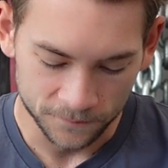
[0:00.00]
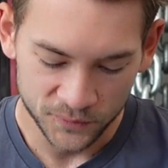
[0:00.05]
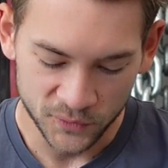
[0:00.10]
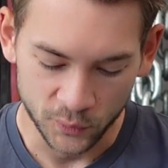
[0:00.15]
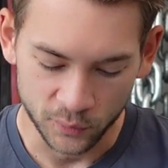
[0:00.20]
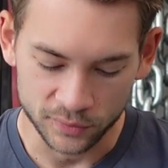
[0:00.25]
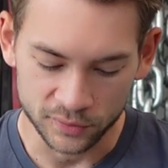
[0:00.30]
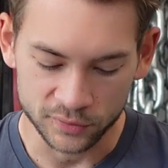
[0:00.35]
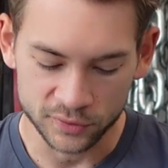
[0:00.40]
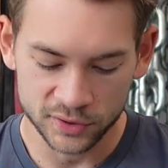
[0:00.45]

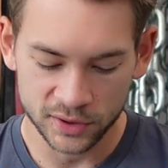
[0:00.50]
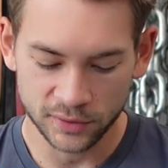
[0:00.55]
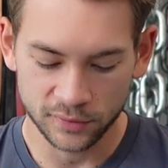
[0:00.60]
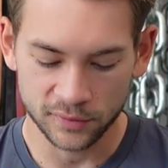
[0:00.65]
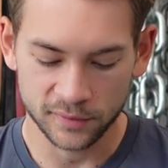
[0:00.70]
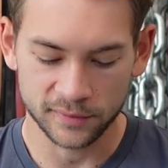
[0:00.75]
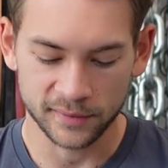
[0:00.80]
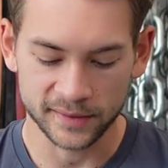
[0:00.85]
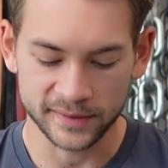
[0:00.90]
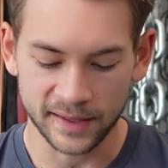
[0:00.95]
When their shin
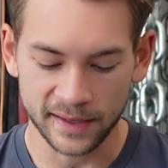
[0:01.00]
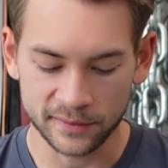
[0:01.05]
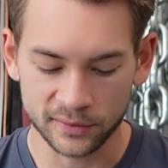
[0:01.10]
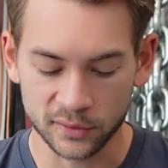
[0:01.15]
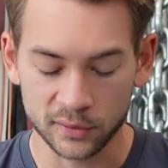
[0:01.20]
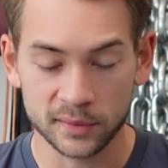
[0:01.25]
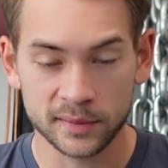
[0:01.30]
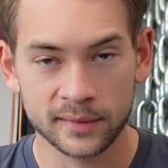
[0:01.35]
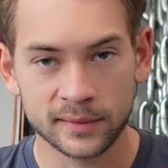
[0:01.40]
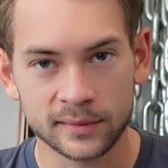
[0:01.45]
looks like that,
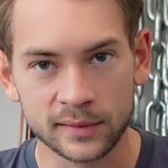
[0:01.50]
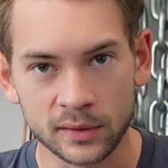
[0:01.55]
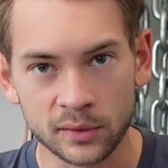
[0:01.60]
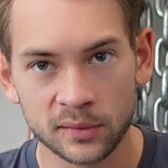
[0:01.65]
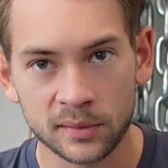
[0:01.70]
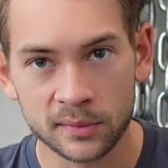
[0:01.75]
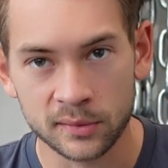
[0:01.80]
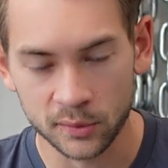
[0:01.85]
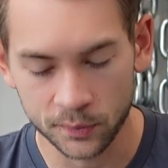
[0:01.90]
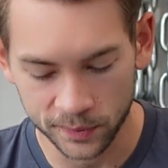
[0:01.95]
they're still
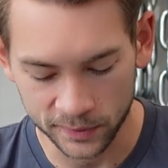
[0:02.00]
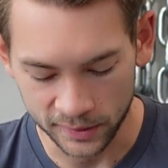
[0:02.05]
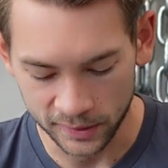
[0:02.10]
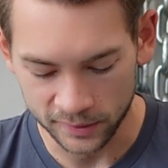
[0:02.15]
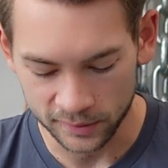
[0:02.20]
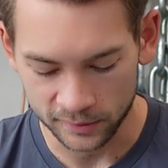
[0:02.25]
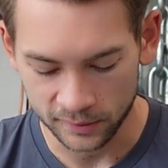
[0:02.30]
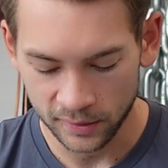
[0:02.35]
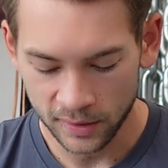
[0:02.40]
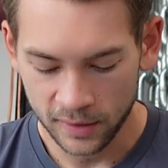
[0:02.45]

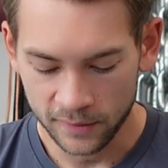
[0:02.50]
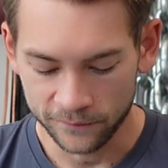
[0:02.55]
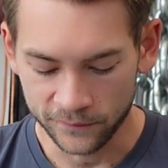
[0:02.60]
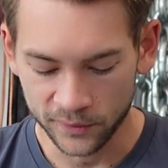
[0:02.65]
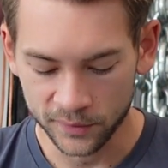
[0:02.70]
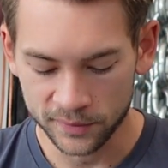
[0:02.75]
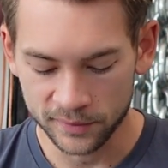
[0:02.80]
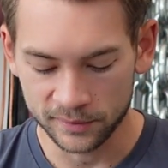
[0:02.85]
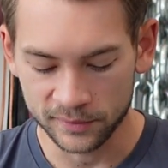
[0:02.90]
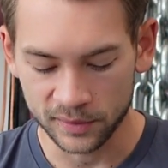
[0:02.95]
supinated
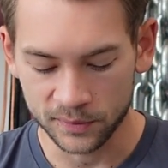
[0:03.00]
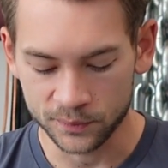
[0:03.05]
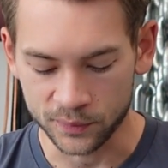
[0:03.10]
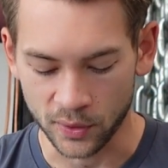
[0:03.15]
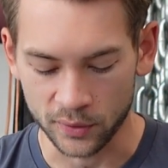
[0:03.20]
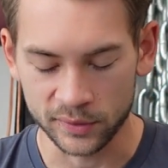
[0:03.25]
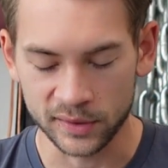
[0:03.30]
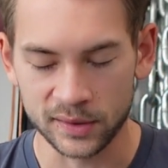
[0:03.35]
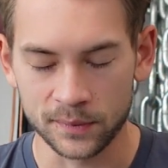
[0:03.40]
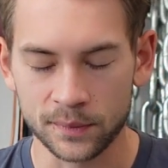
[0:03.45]
versus this
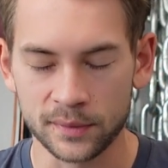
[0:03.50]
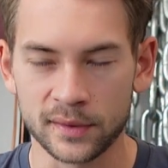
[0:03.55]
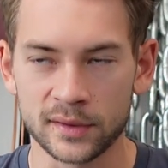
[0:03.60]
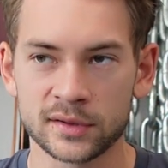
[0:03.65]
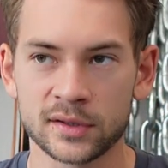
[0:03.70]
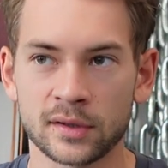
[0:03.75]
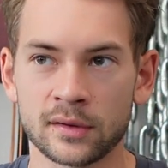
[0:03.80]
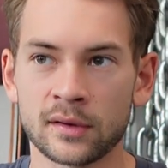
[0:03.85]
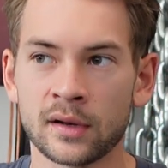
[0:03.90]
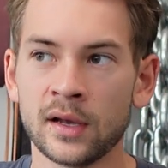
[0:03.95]
pronated
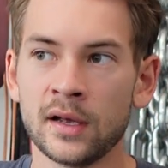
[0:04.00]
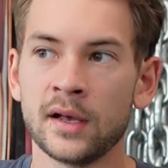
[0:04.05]
position.